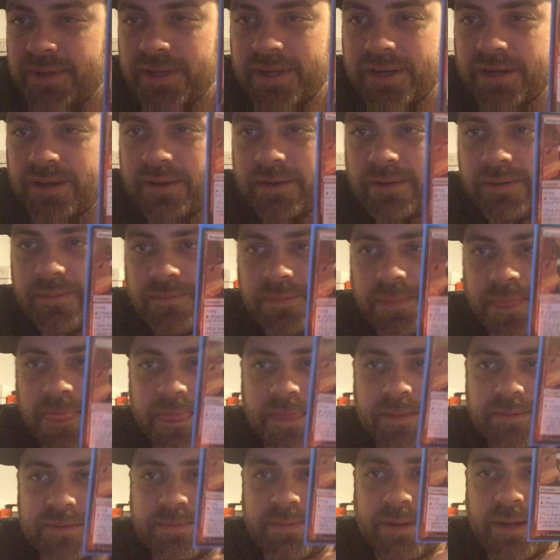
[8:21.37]

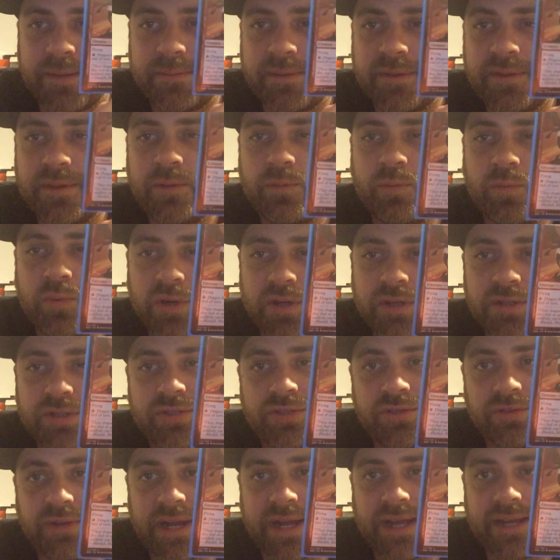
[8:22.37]
this is probably the
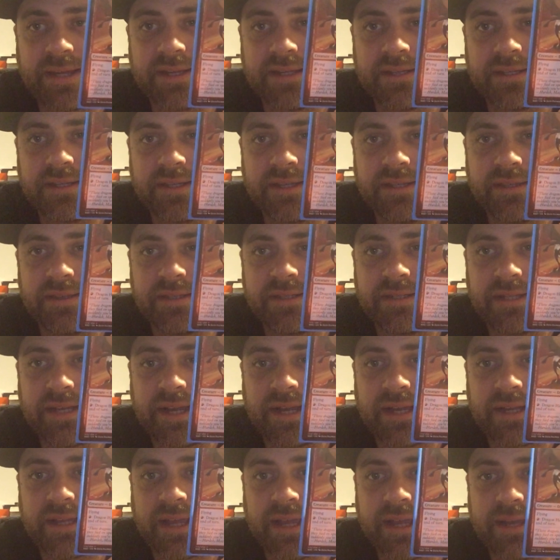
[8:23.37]
worst dragon in the deck.